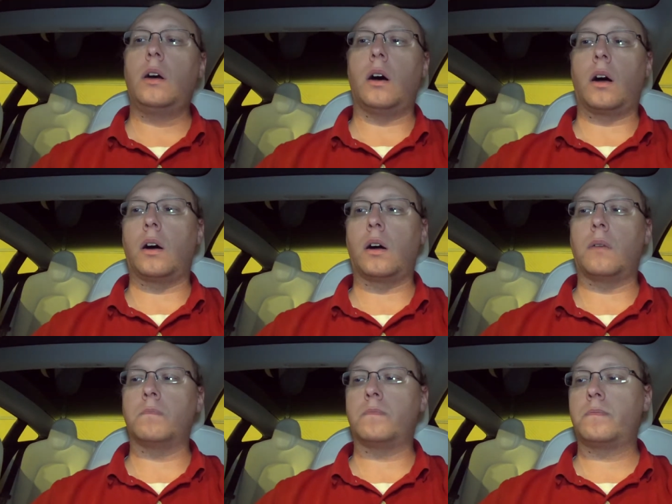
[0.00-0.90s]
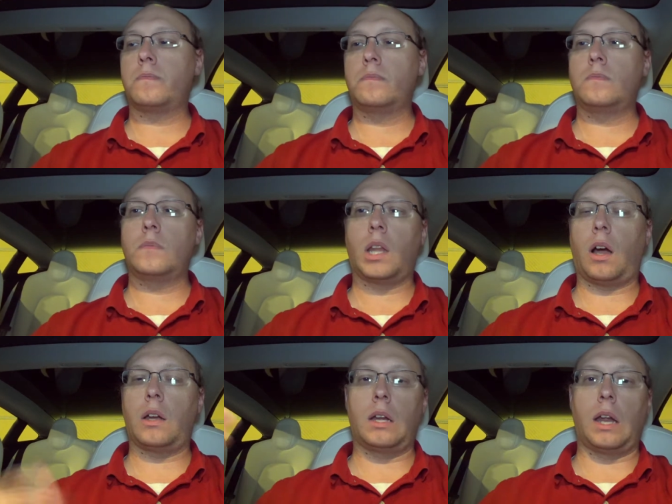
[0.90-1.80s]
I
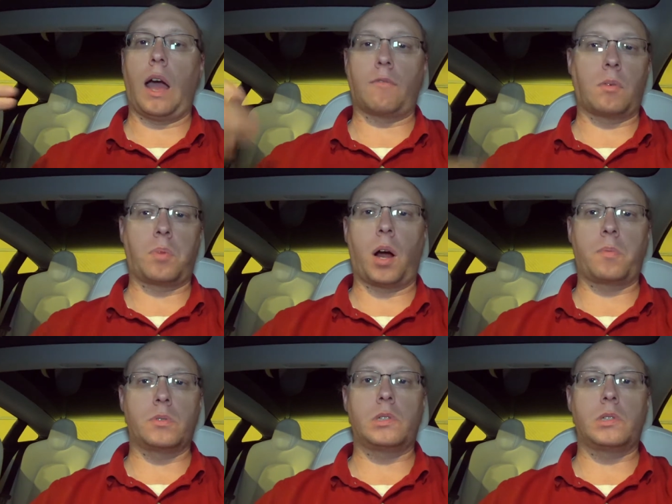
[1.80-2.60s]
didn't have a proper